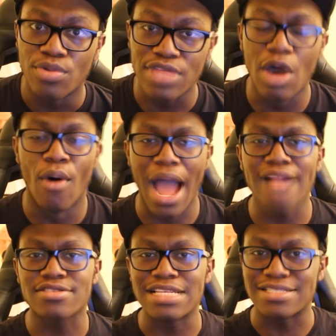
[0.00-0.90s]
They will
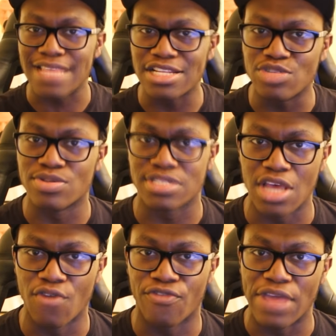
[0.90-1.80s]
actually send you a
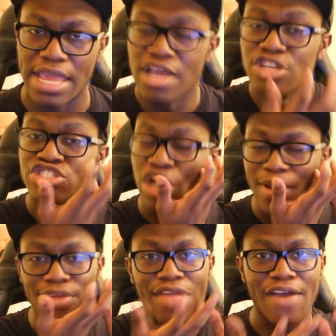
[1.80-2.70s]
selfie
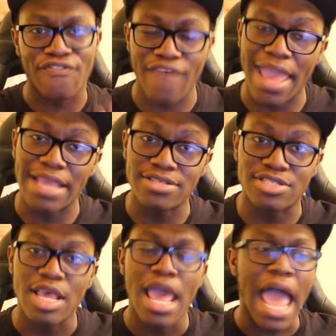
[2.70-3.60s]
showing their
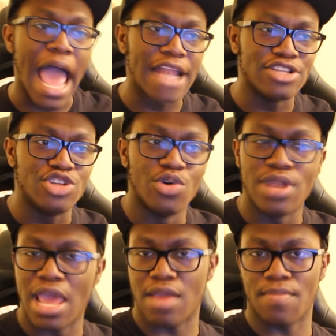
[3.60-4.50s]
face and your
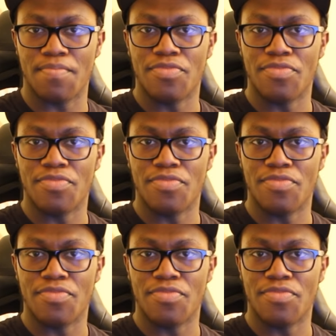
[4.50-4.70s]
name.